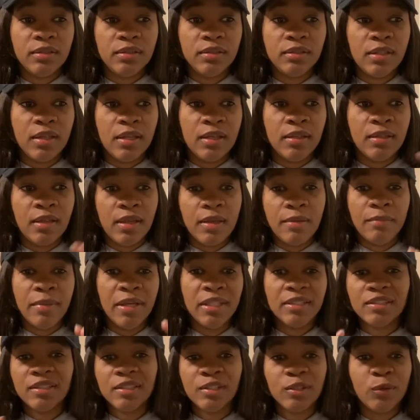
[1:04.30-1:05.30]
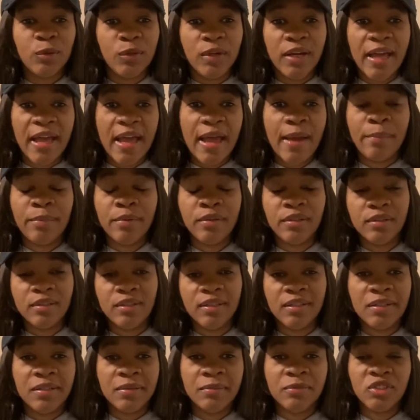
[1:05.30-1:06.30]
and, and basically what happened,
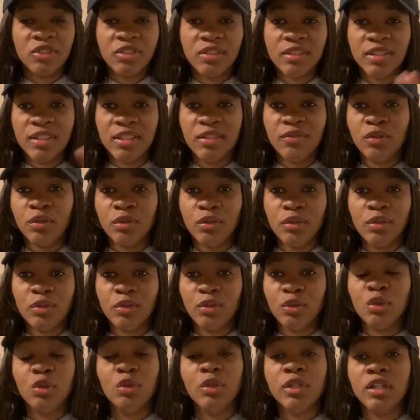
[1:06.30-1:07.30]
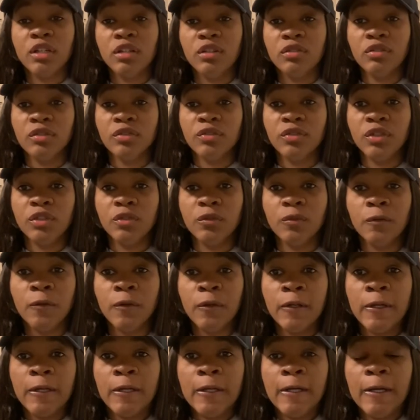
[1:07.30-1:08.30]
um, just to give you a little quick overview,
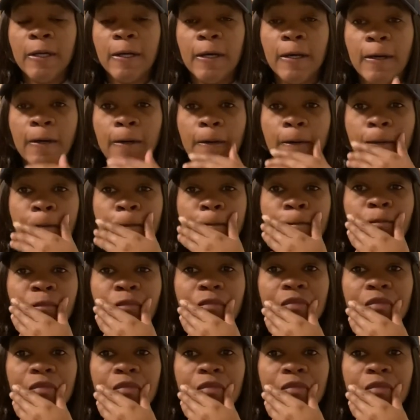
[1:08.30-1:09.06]
um,